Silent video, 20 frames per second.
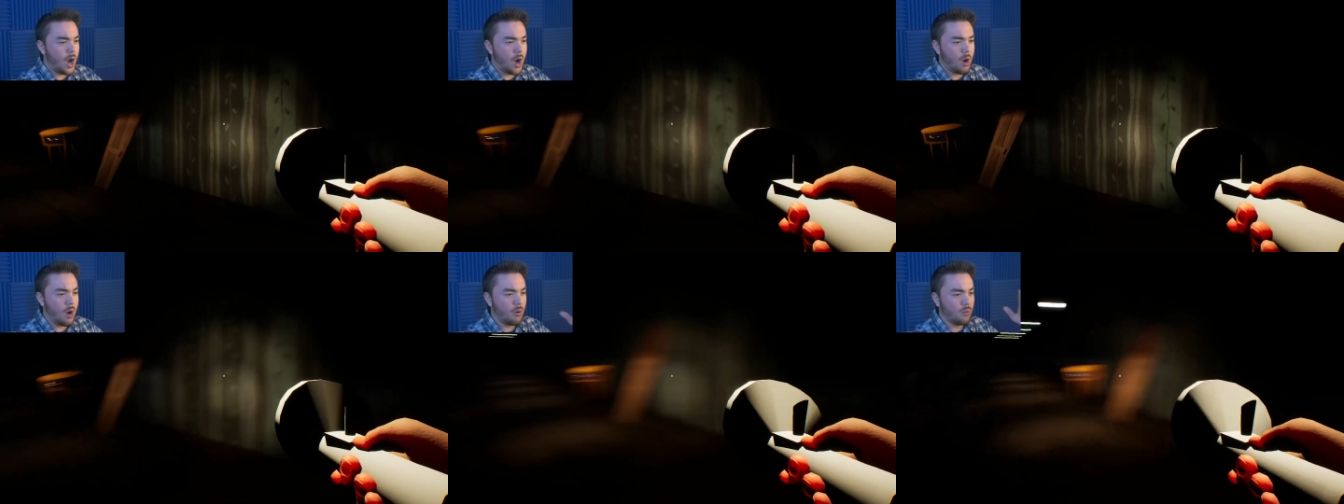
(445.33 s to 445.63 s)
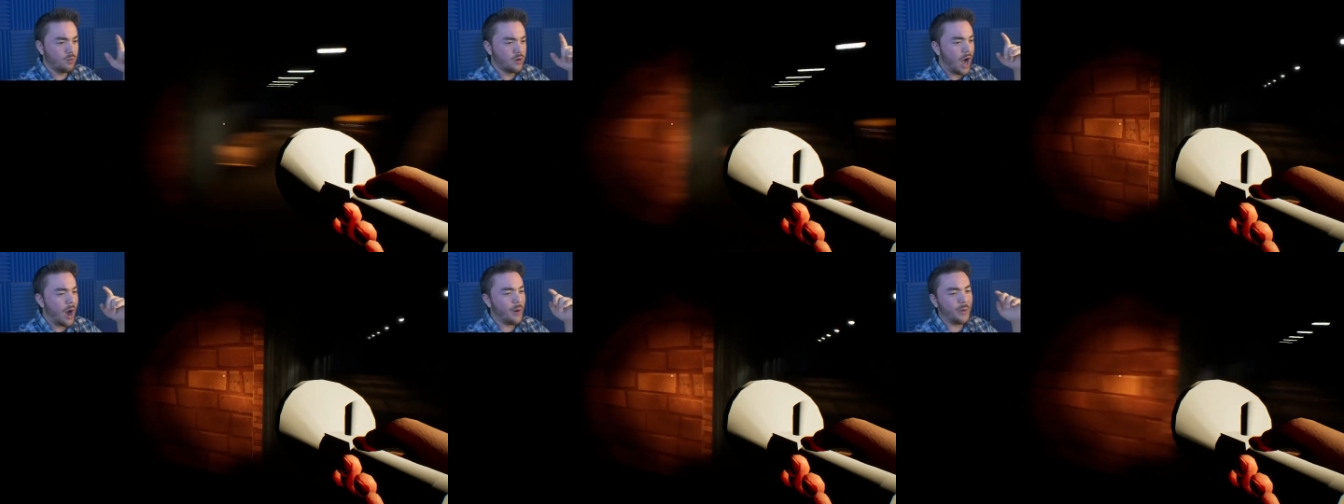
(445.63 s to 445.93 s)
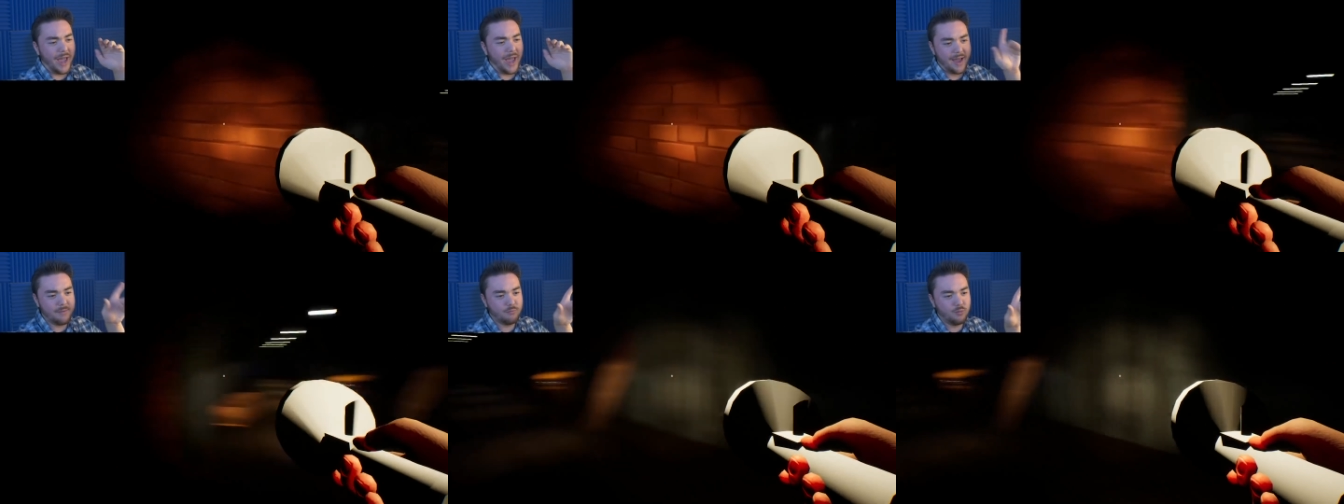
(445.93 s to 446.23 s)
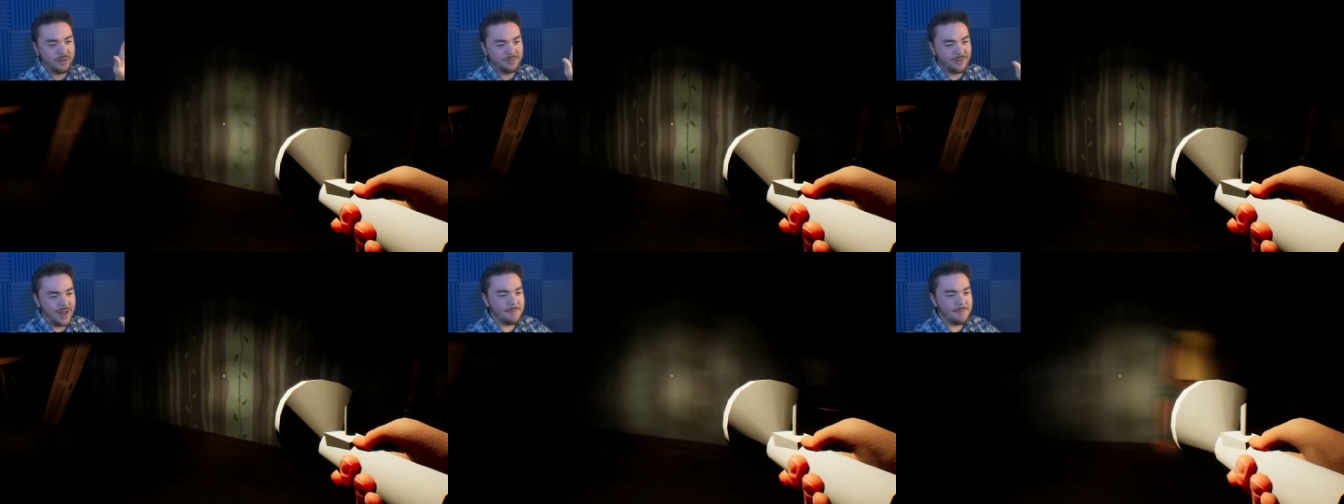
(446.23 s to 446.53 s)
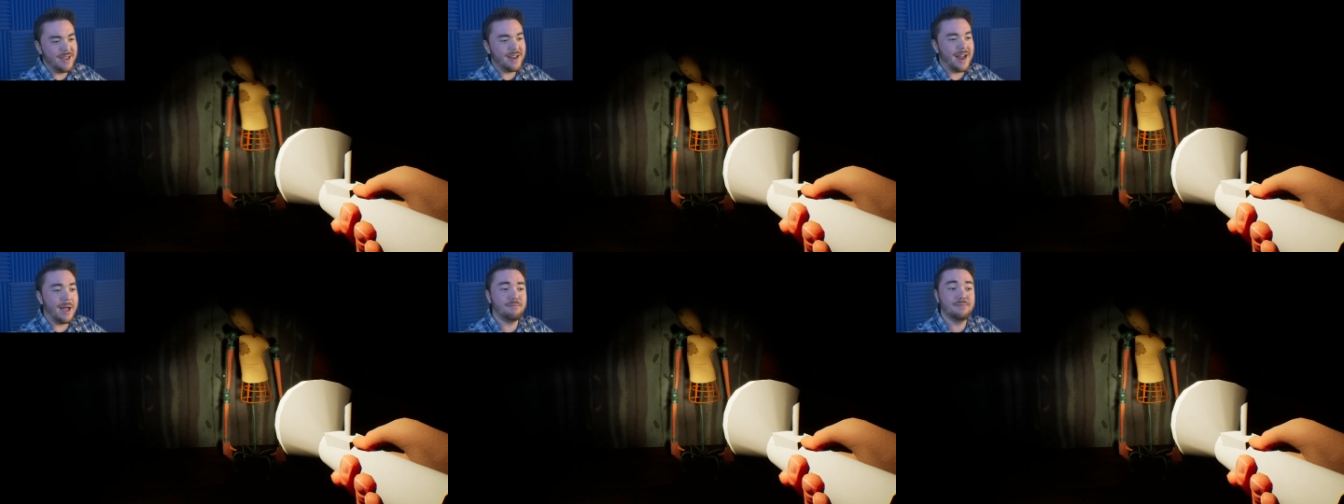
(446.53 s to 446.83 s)
Oh, okay. Well, I
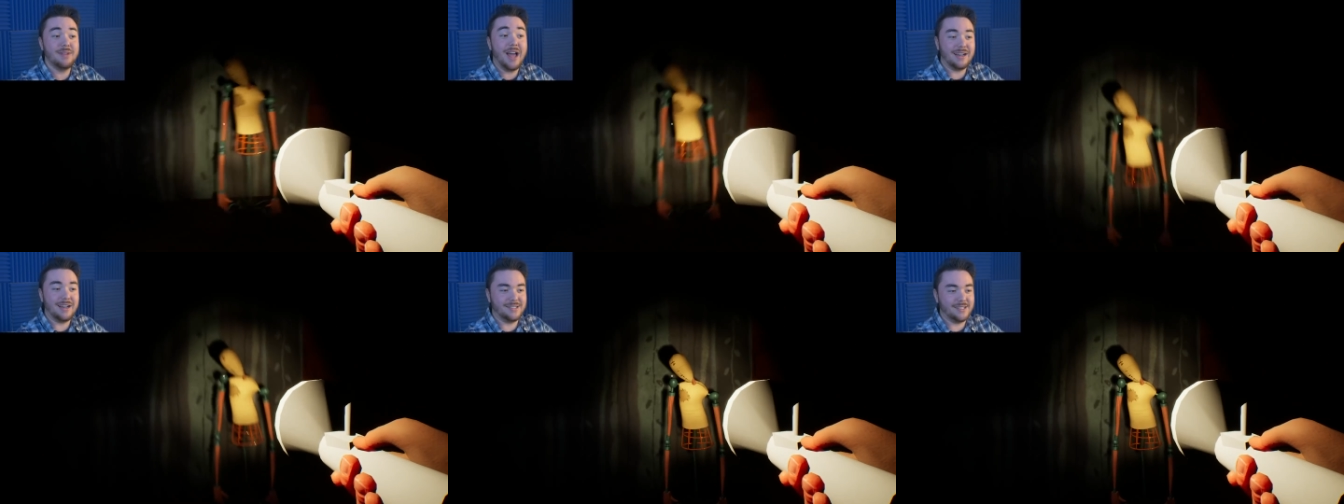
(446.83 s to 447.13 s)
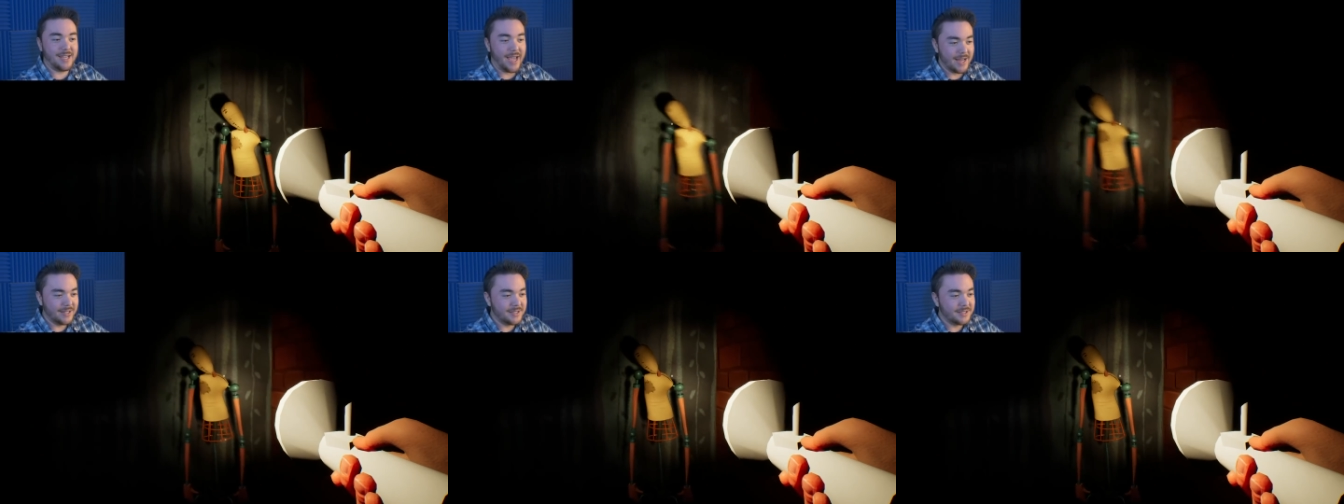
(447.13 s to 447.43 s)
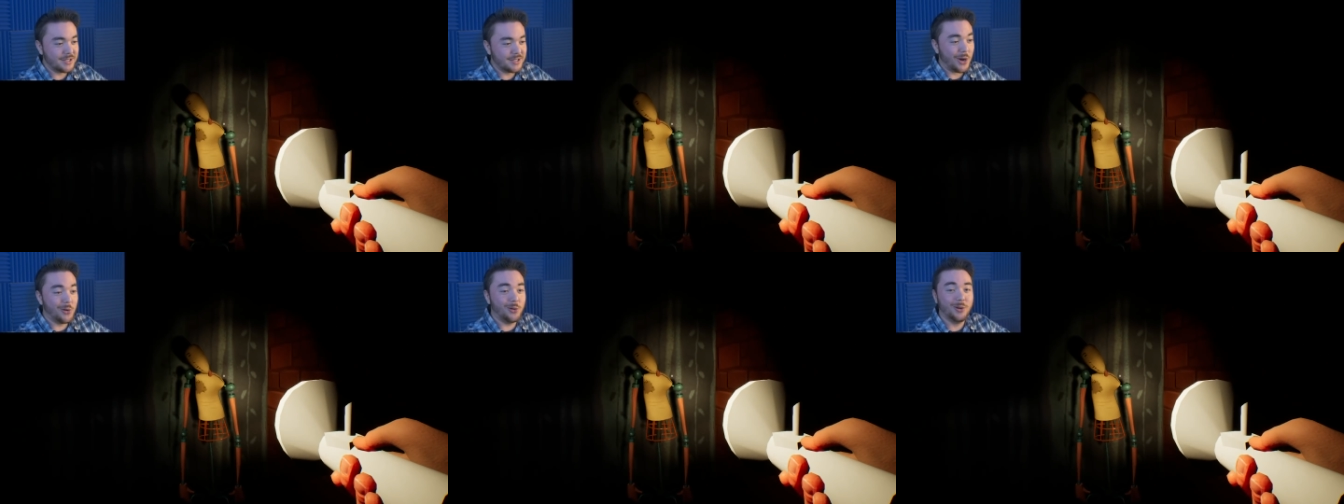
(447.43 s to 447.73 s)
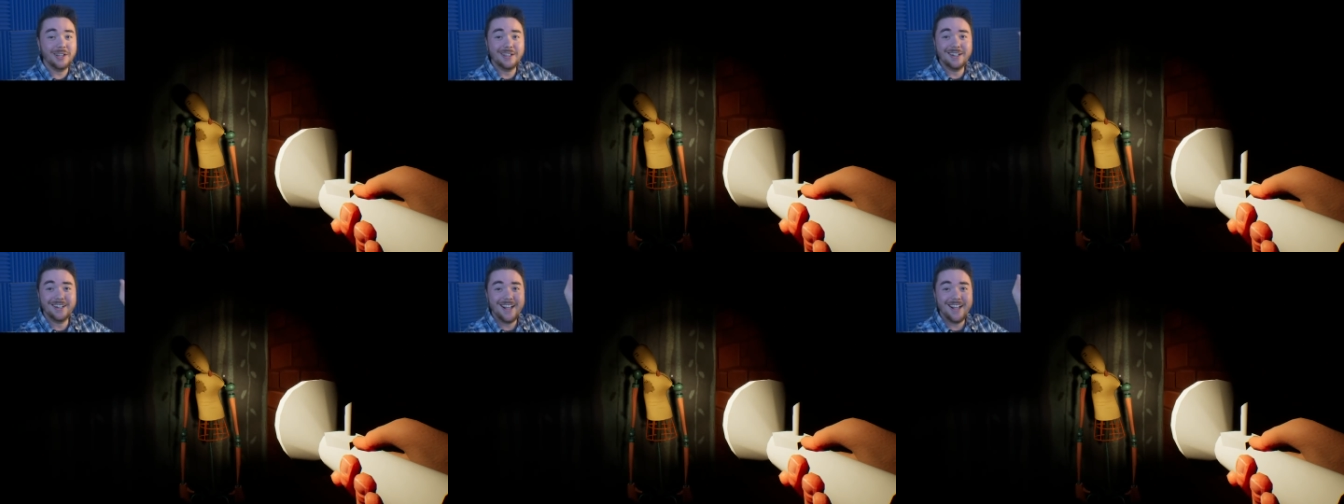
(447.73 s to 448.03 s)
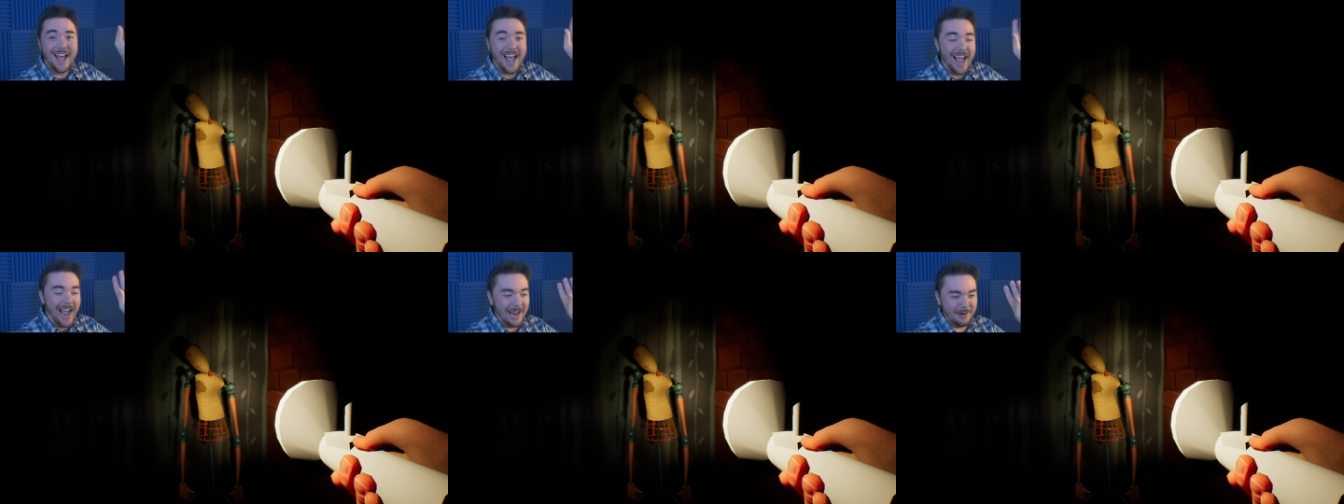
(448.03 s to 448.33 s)
mean, I'm not dead, so
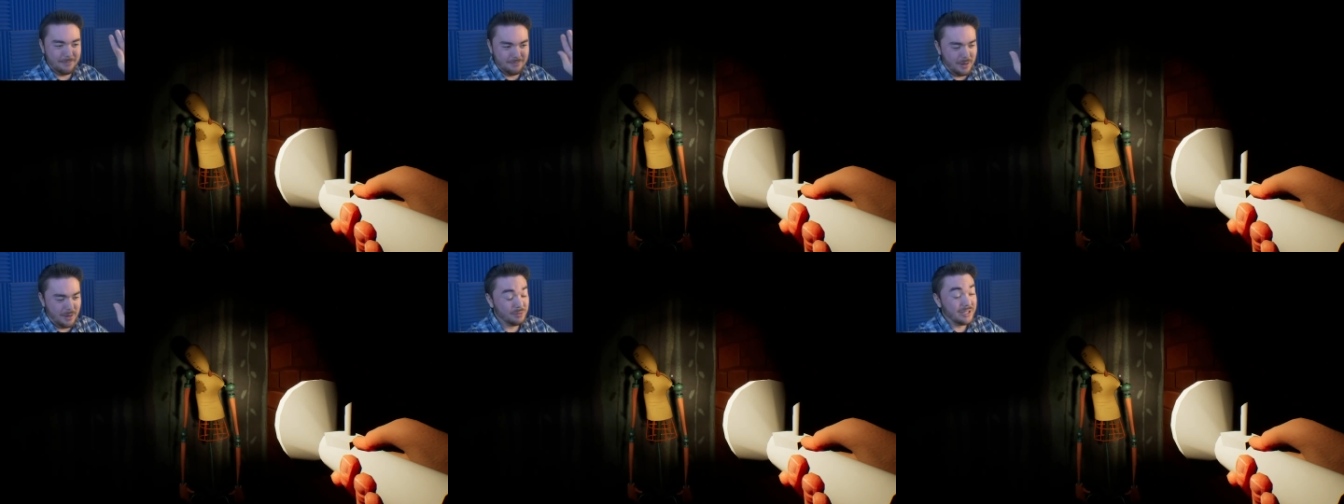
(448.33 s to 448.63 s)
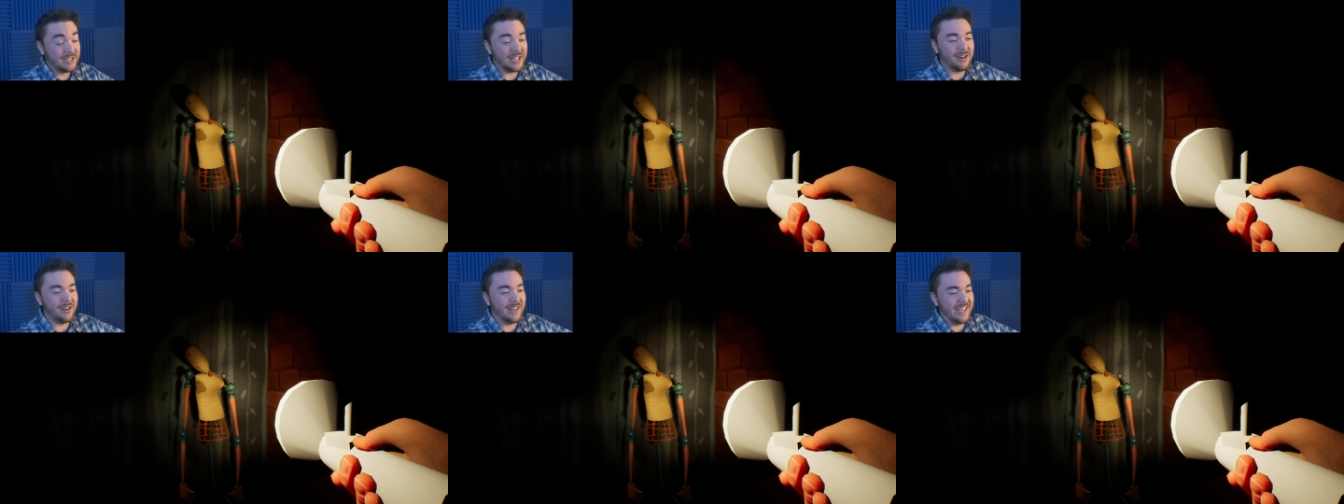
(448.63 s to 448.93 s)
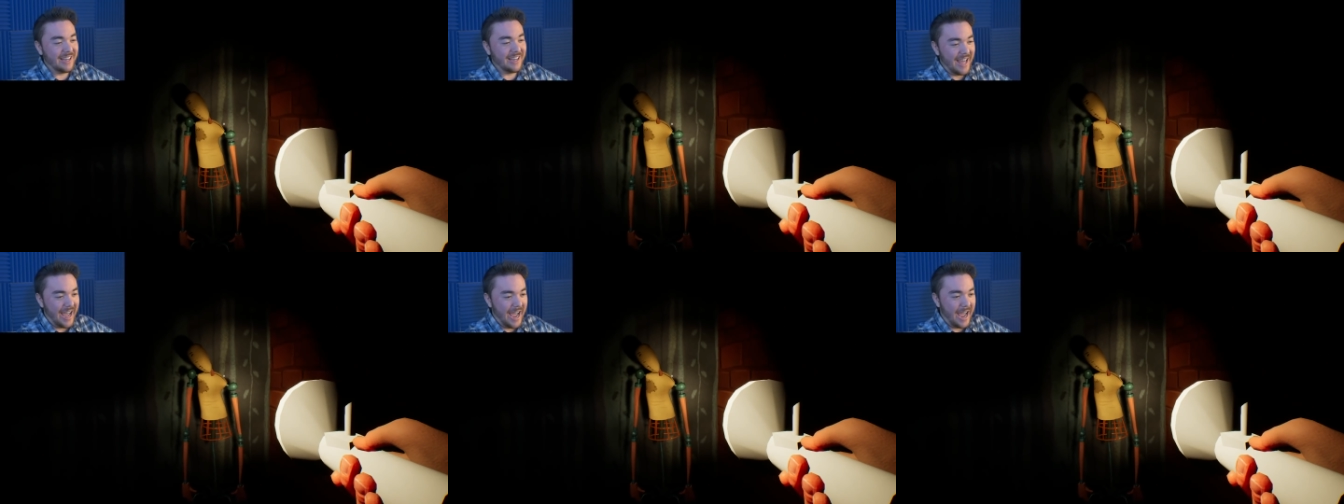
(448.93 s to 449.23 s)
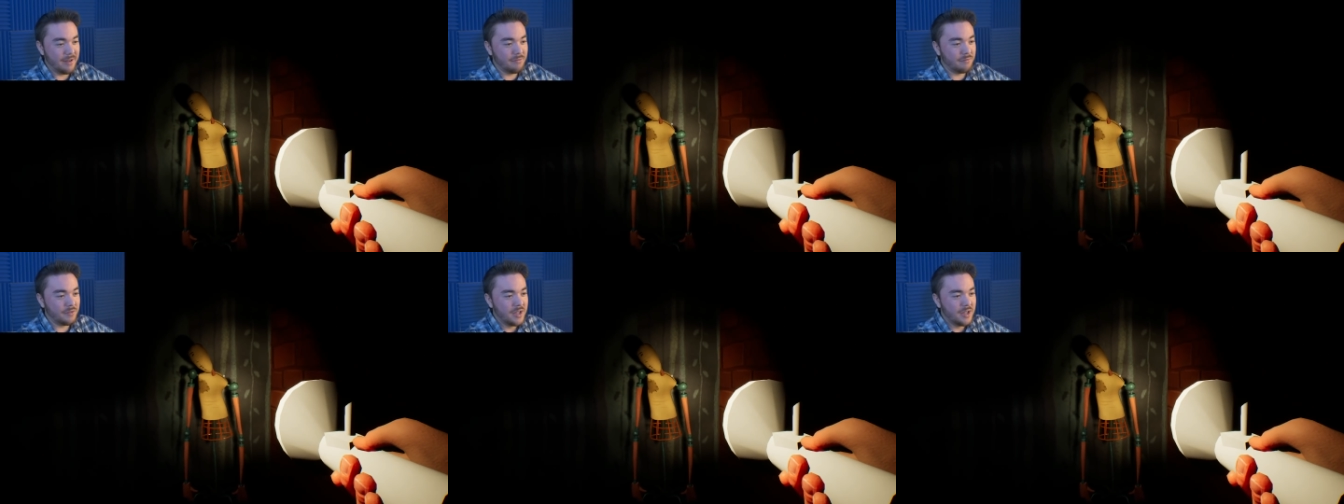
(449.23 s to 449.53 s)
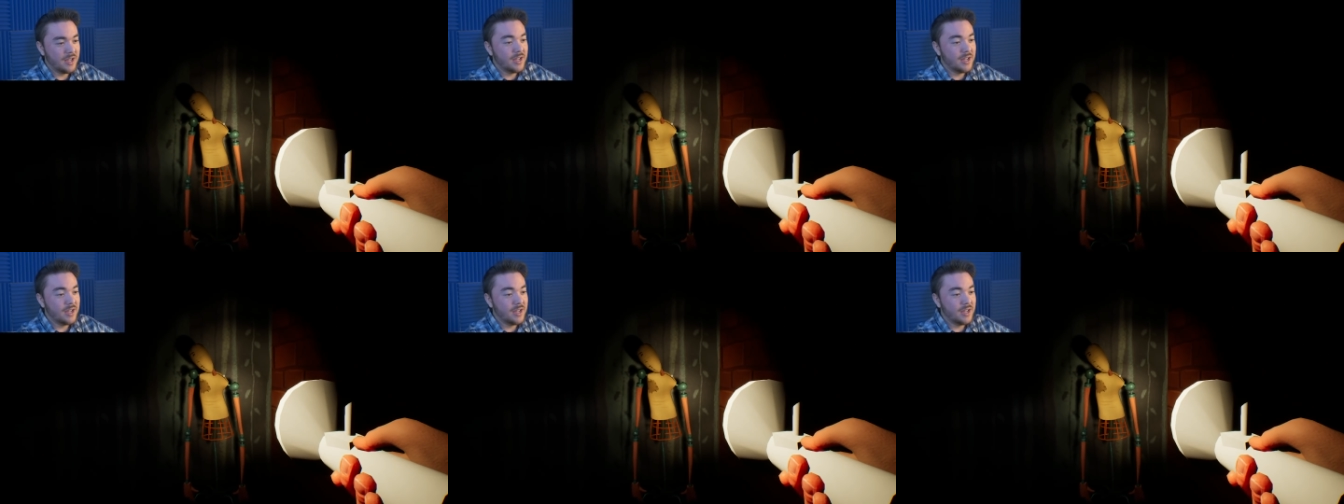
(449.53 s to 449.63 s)
I'm, I'm clearly alive.